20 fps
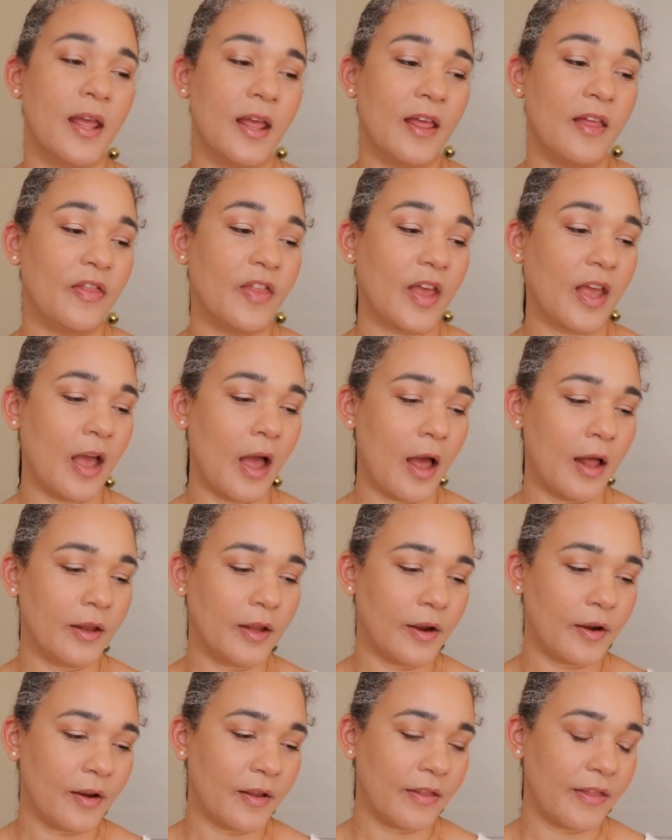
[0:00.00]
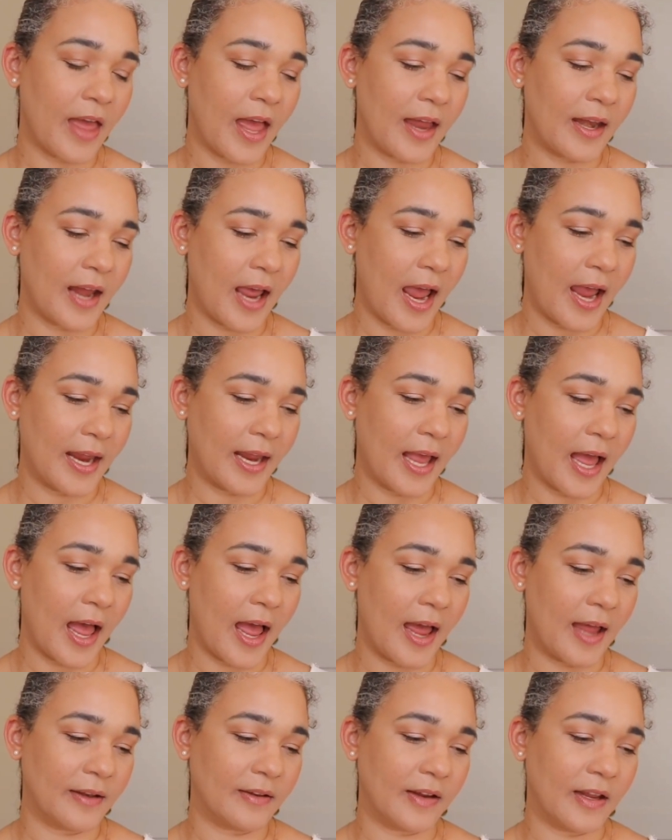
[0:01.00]
The color that I
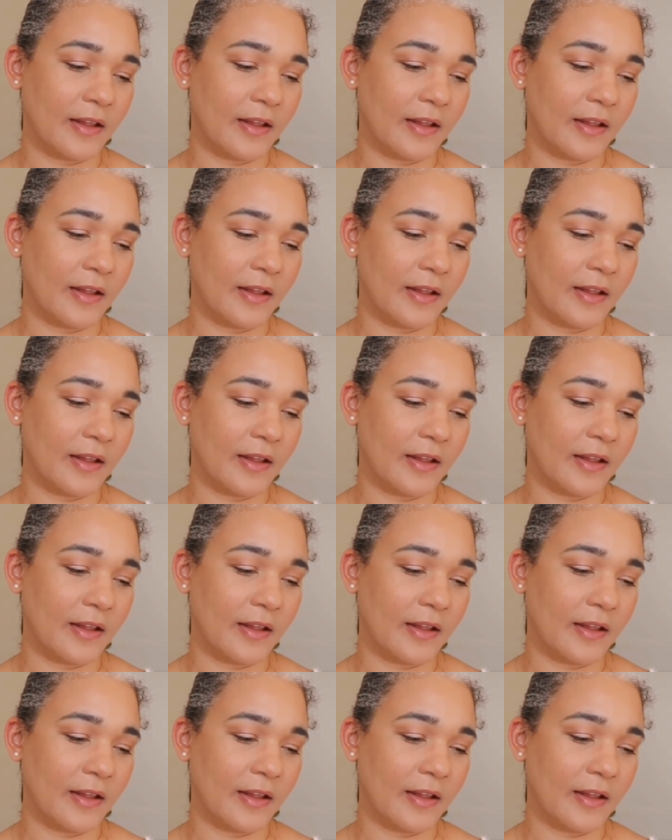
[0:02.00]
got